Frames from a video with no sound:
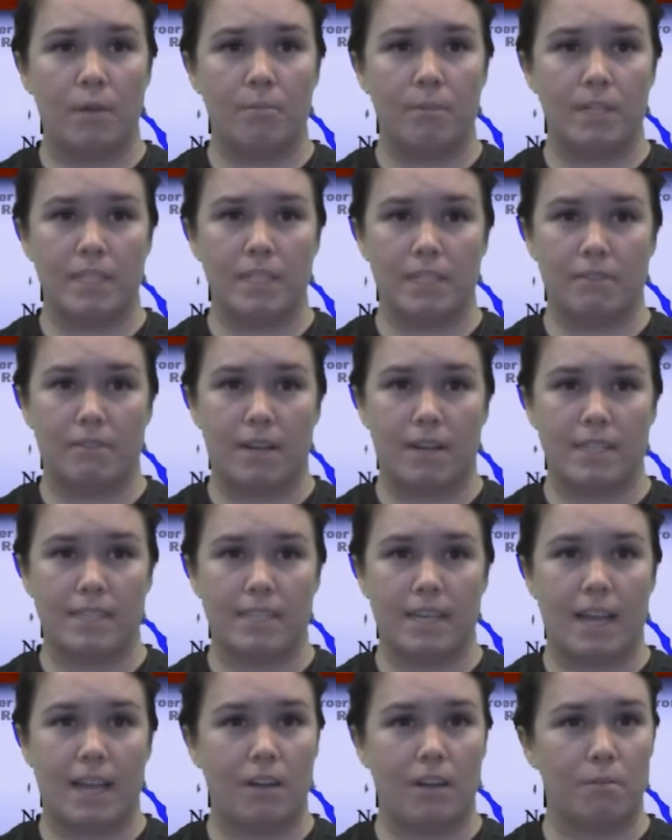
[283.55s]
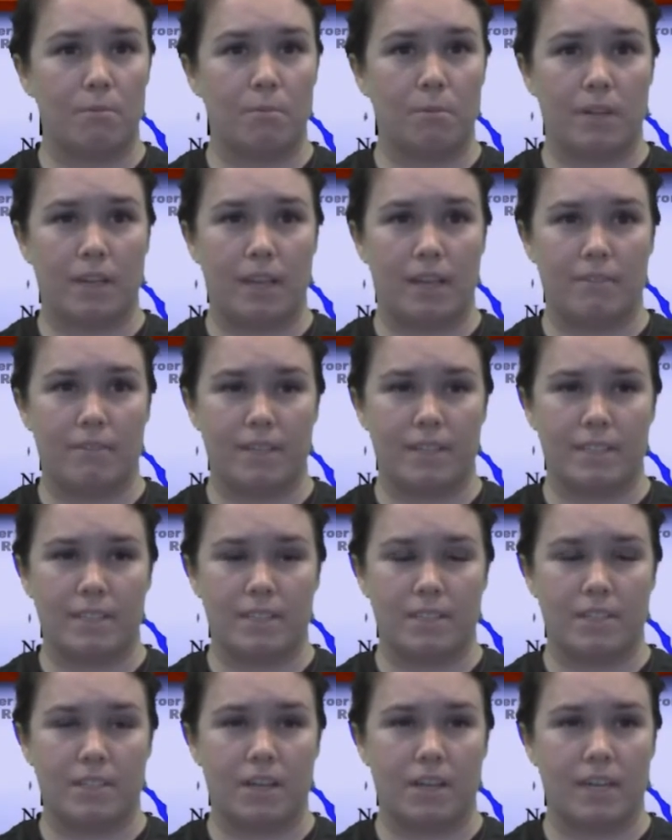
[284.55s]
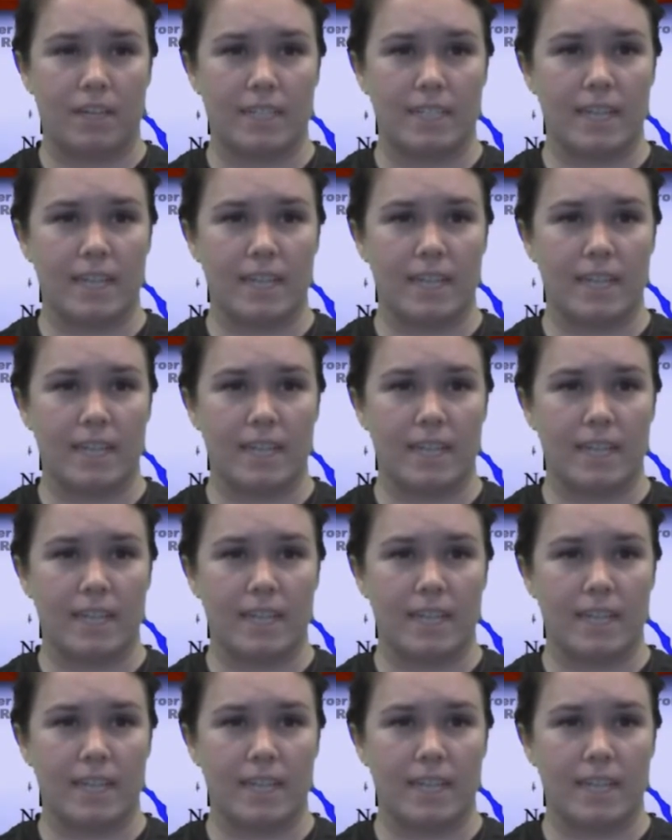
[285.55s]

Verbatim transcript: Pitching wise, how did Boyette face the daunting